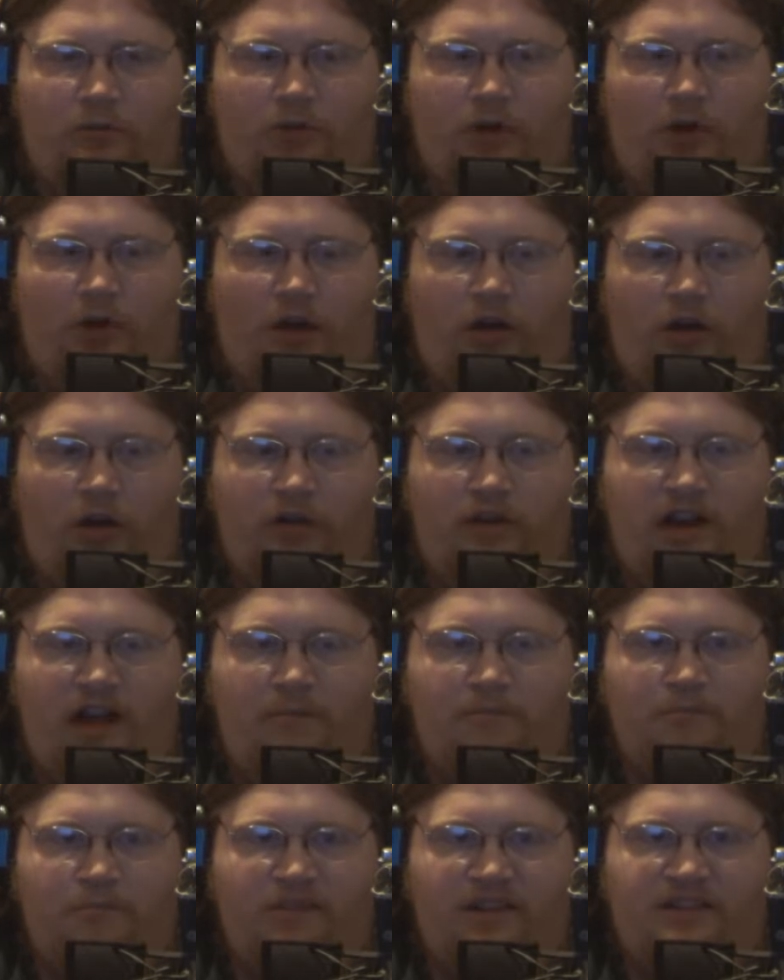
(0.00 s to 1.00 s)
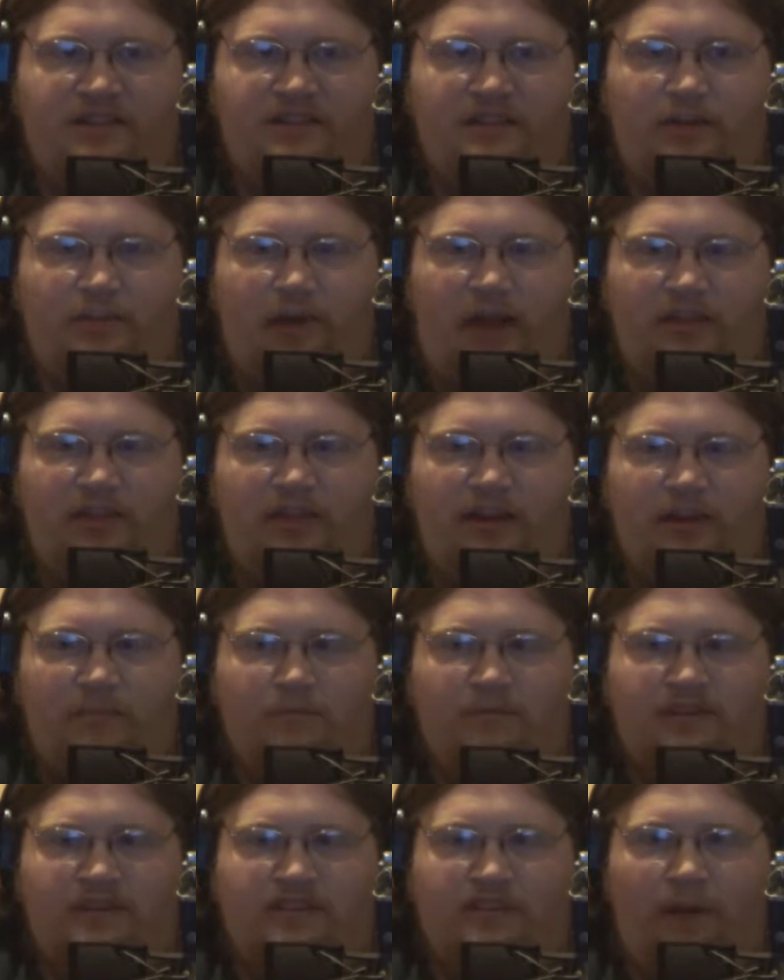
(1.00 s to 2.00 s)
Uh, did I miss some? I think I
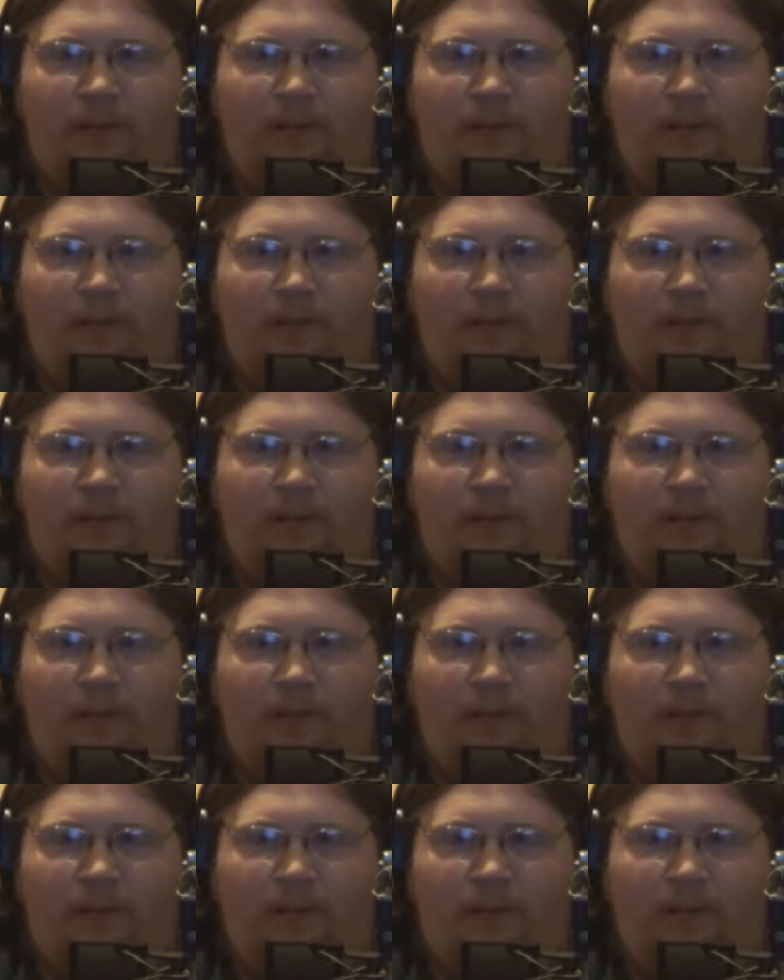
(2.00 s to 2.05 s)
missed